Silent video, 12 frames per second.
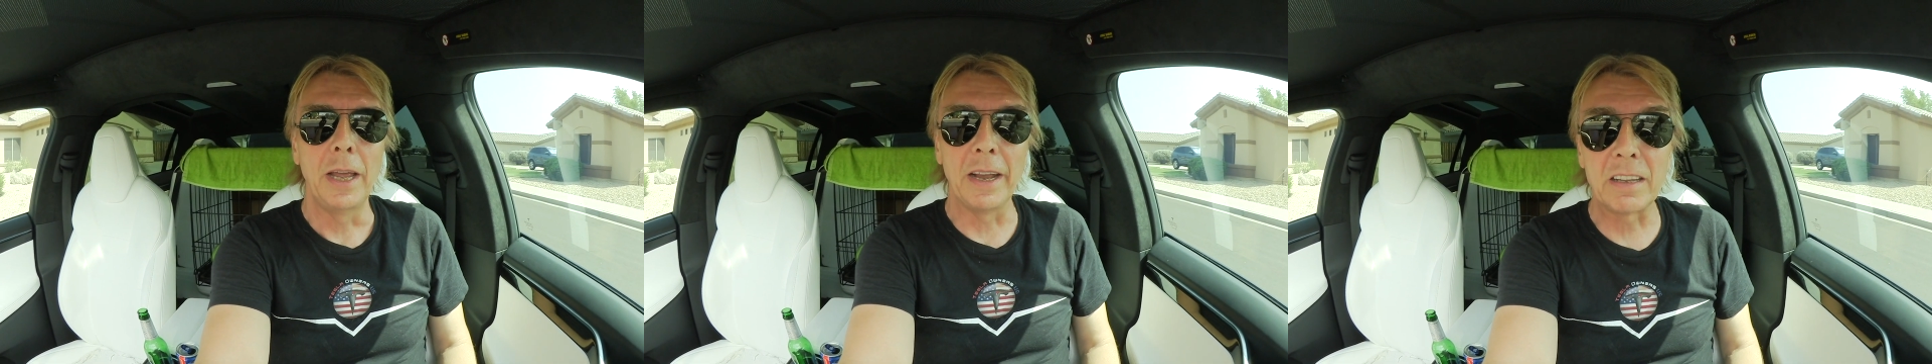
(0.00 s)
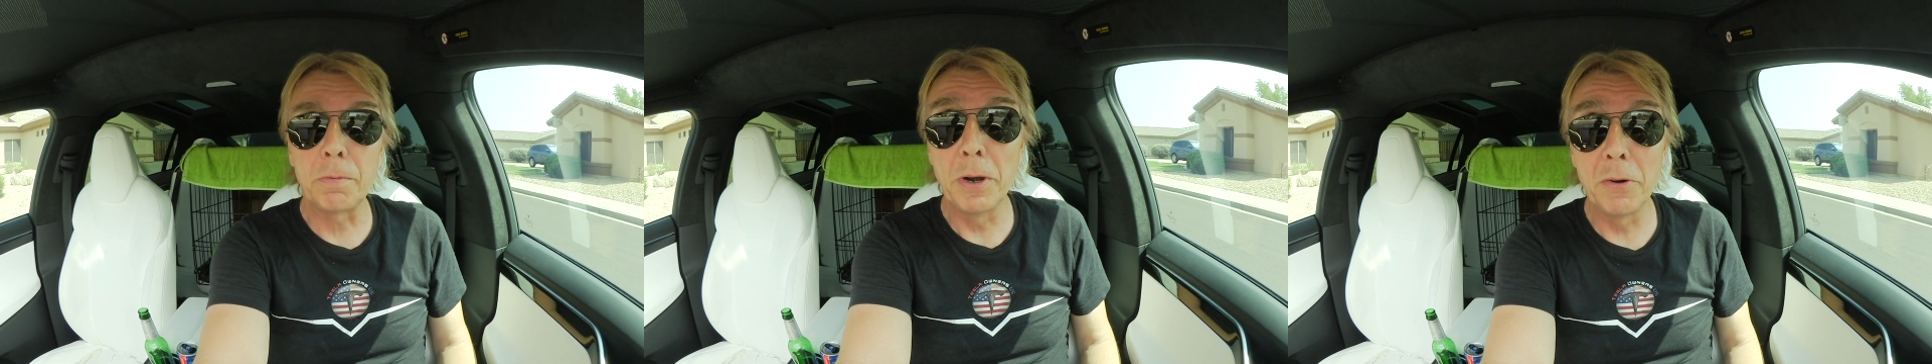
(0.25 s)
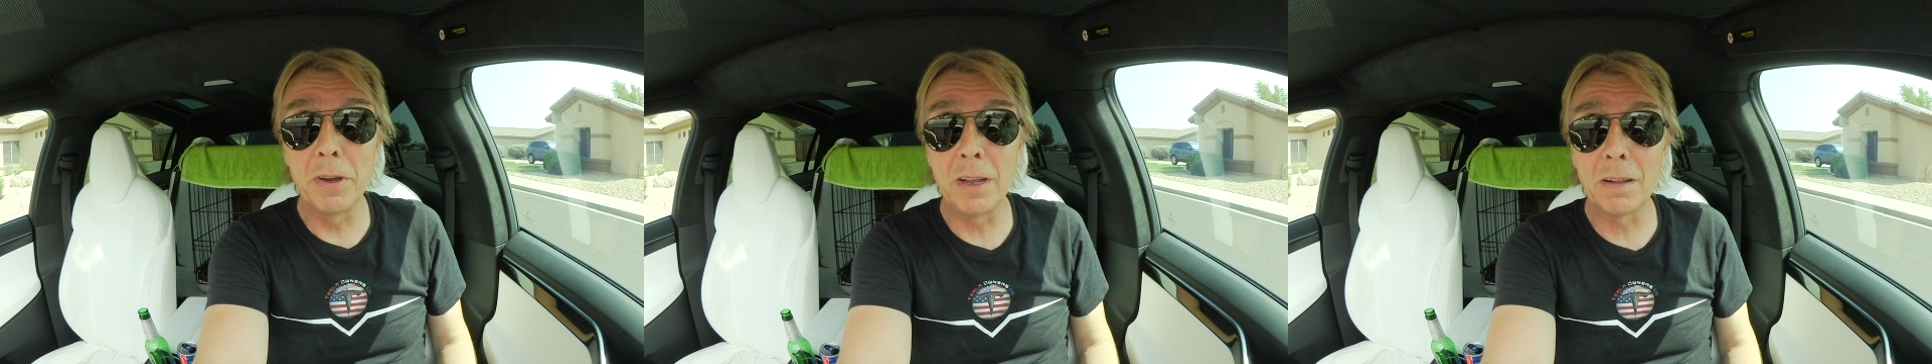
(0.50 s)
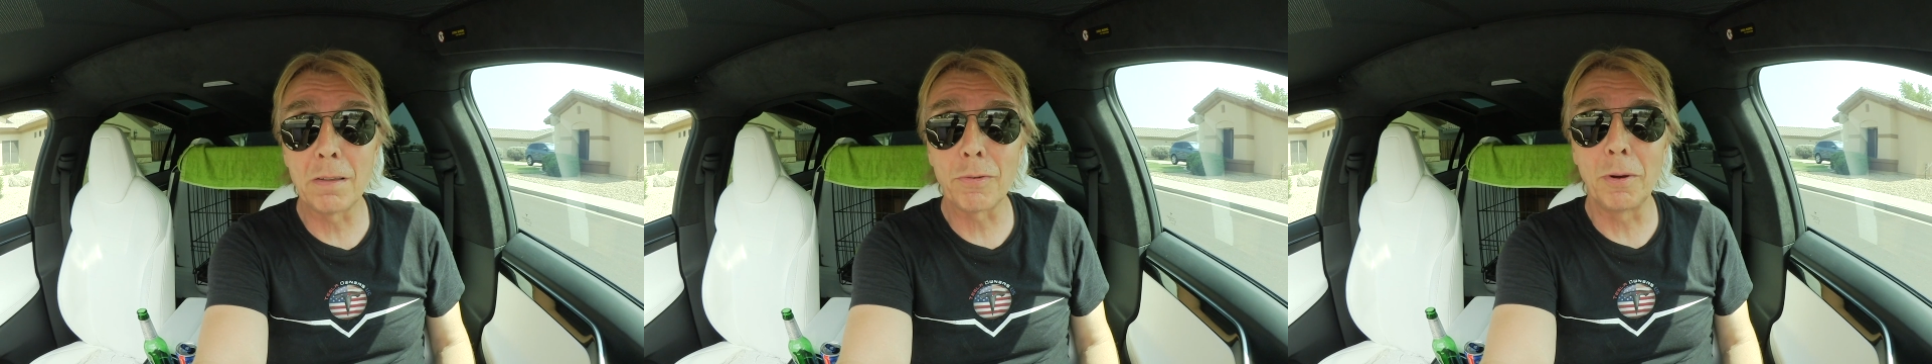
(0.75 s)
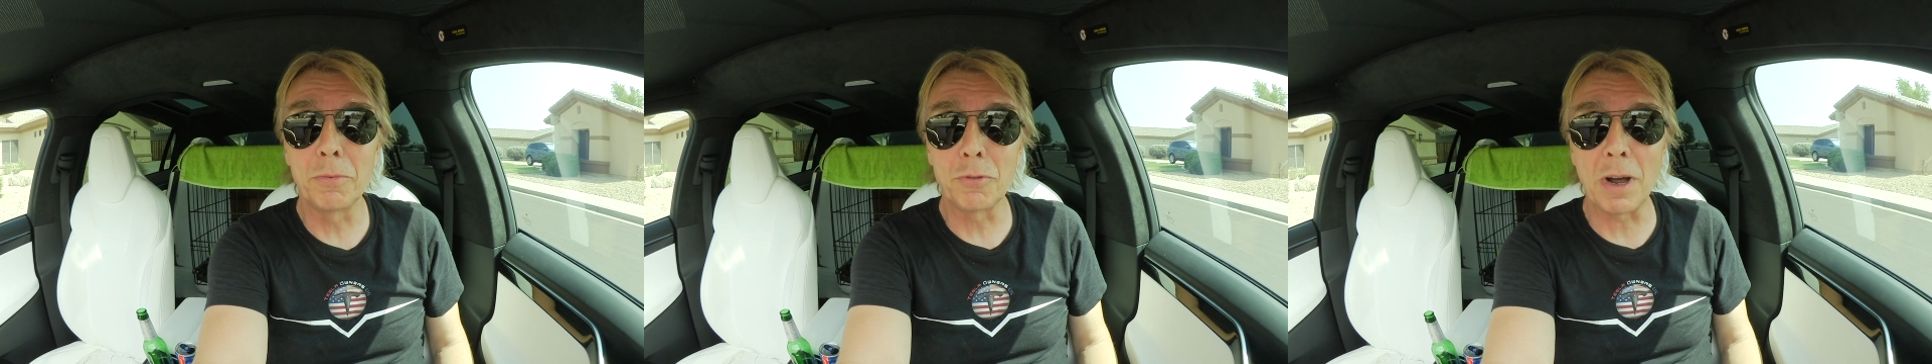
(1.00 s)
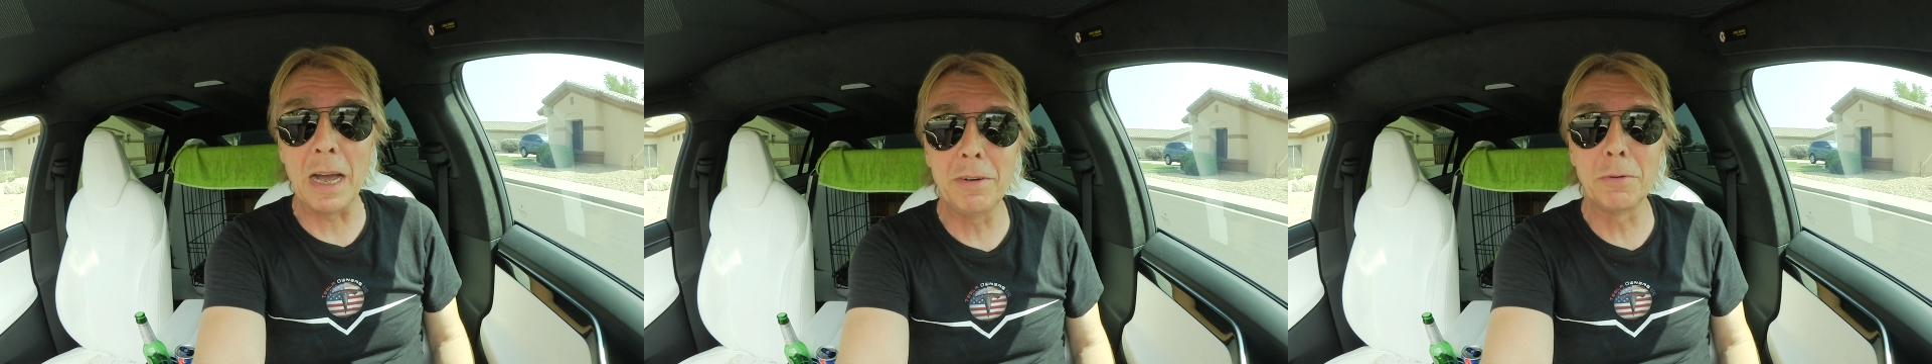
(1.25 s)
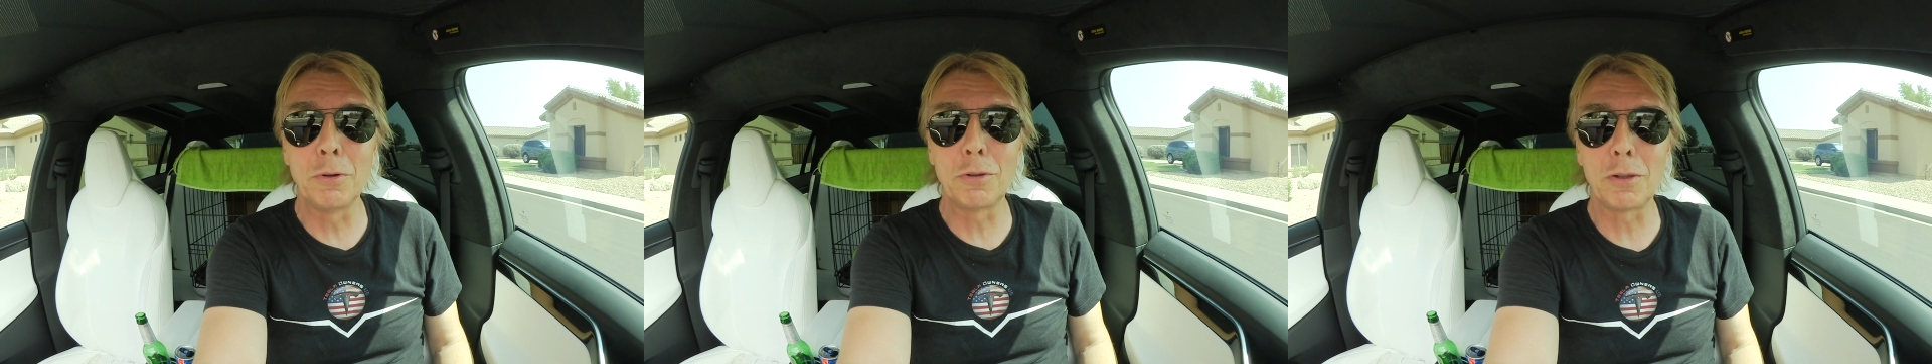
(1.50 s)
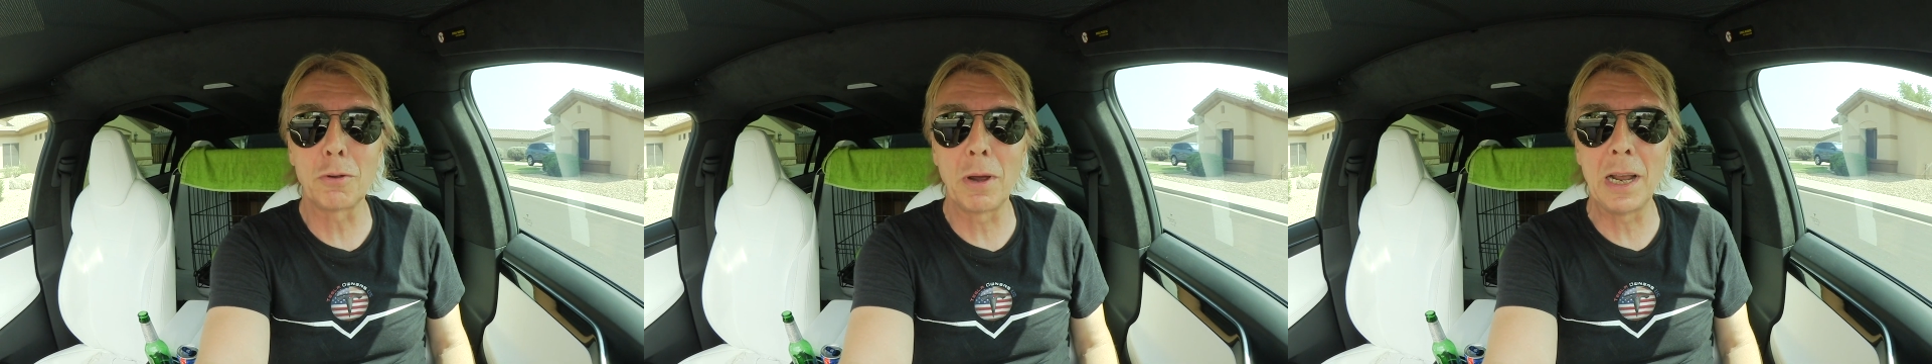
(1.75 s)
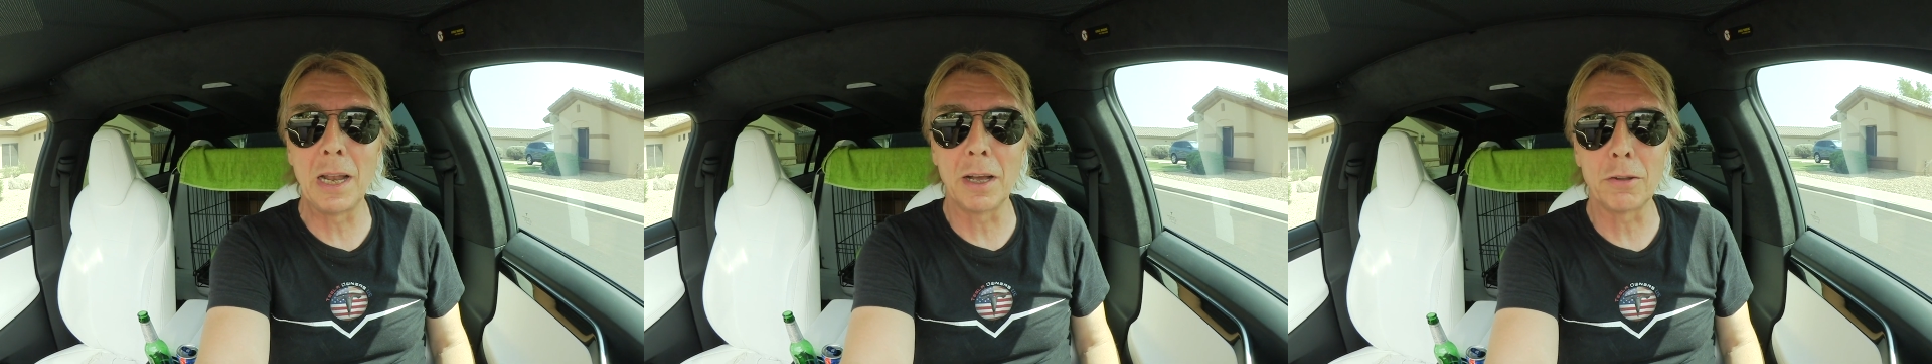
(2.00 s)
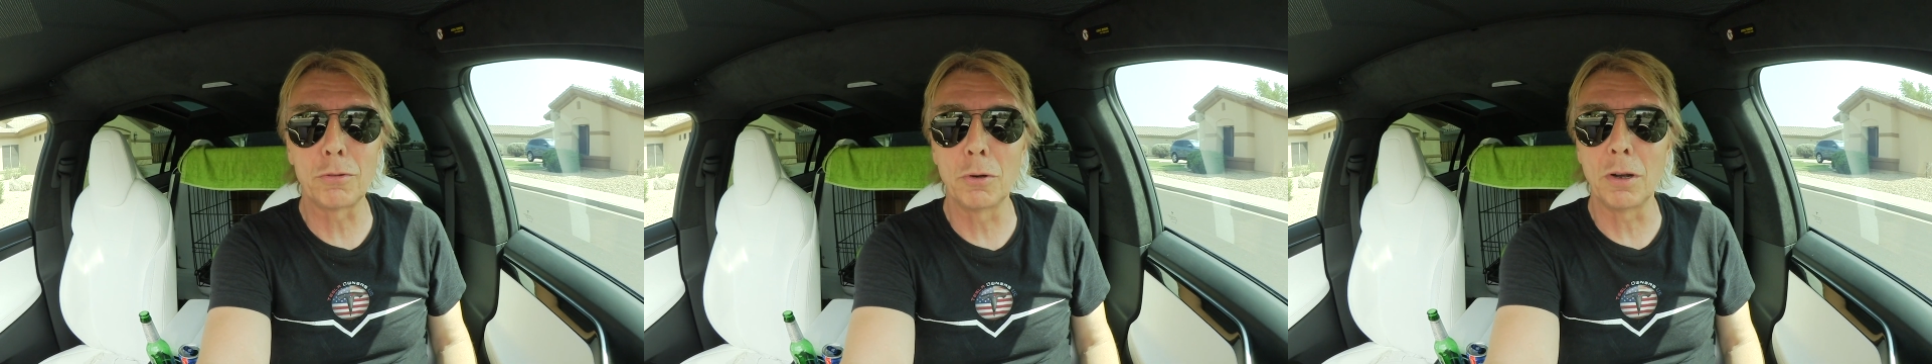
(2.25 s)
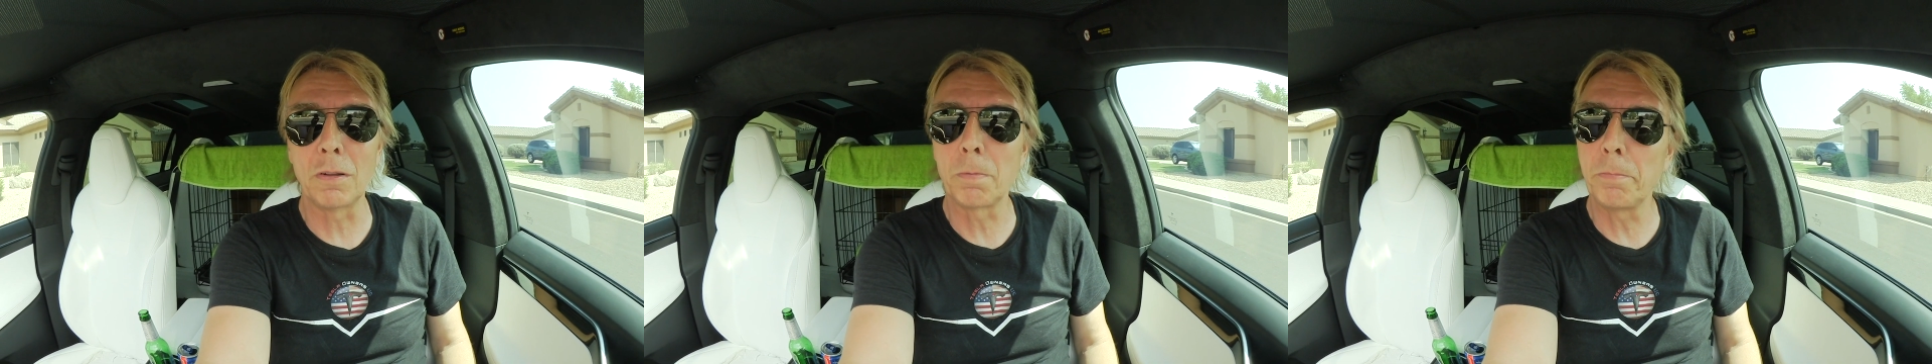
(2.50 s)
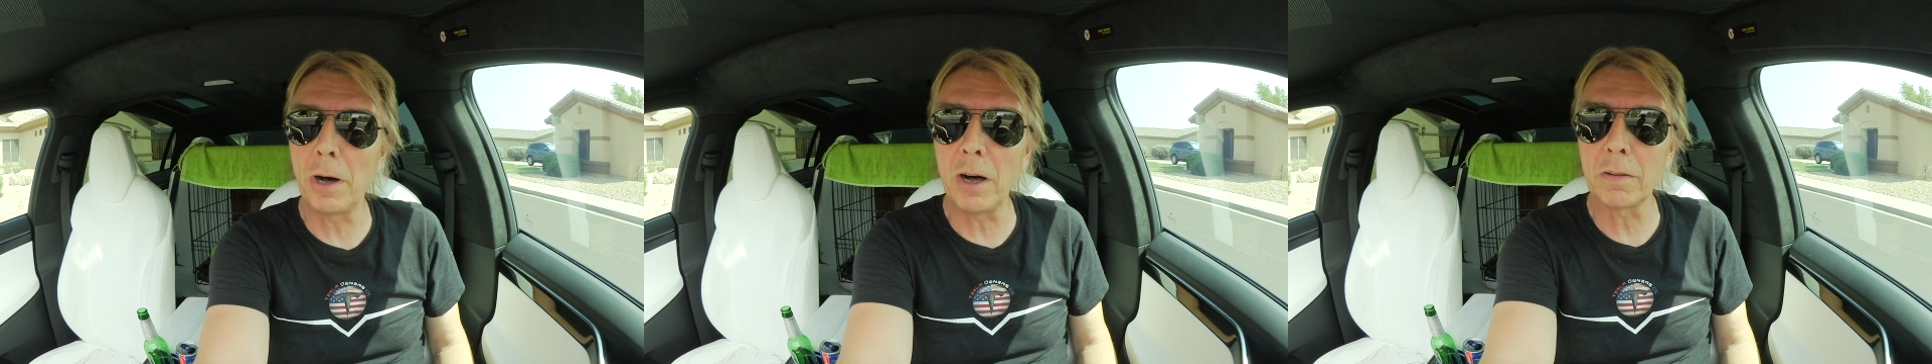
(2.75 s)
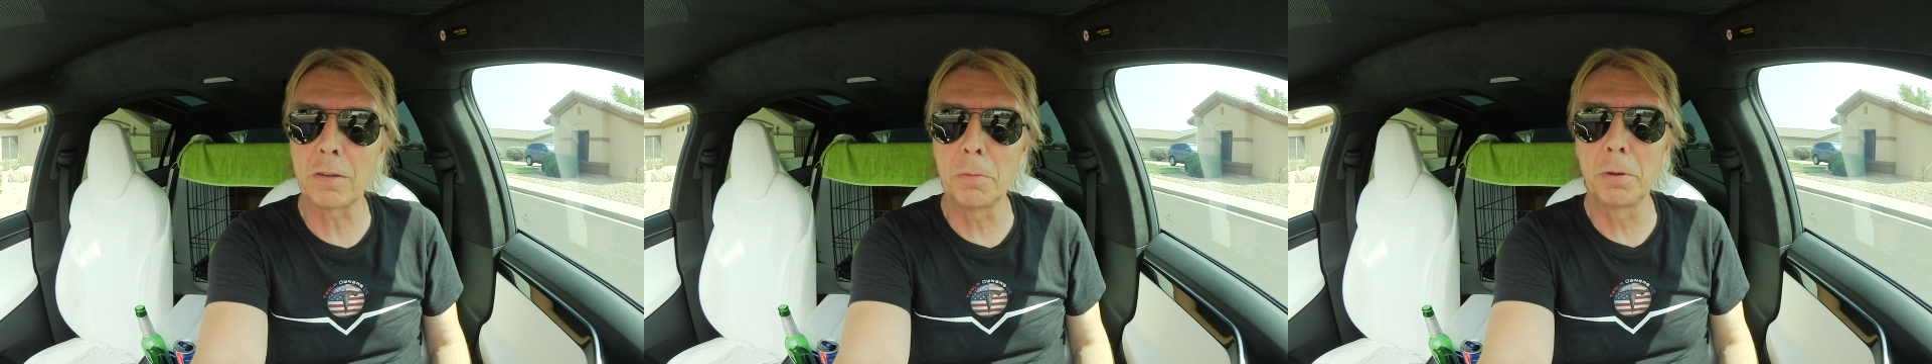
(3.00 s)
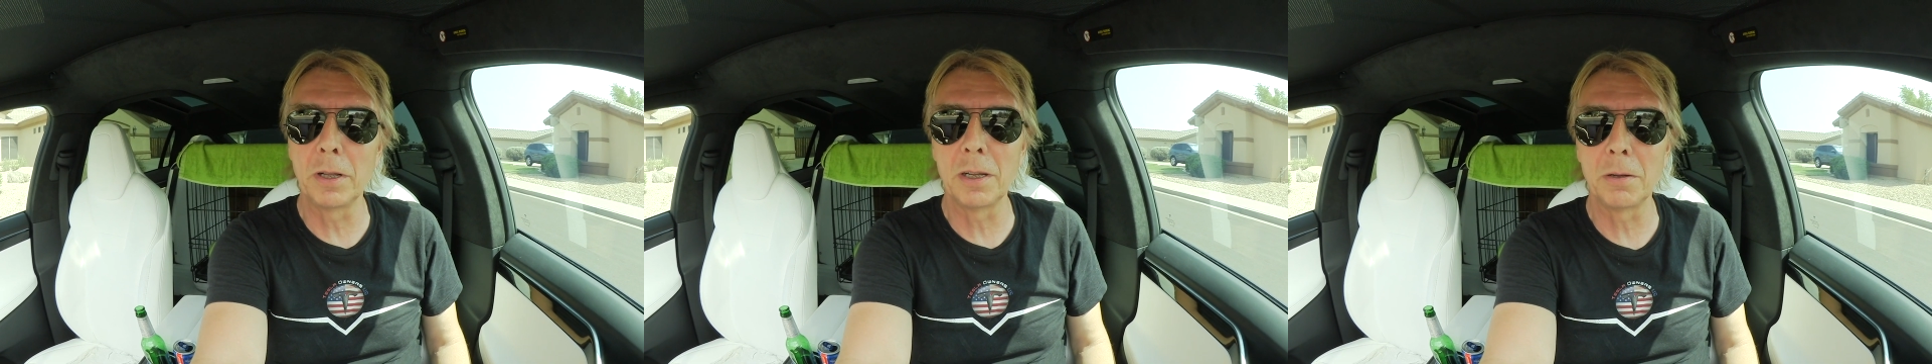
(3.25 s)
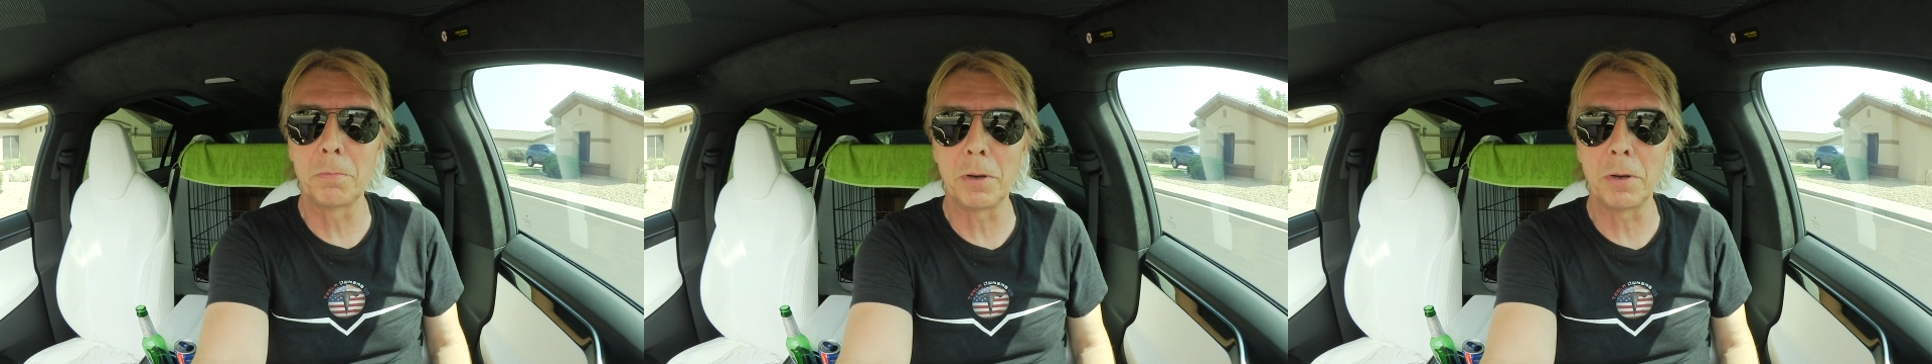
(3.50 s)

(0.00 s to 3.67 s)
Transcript: Experience from driving with a trailer, so it's possible,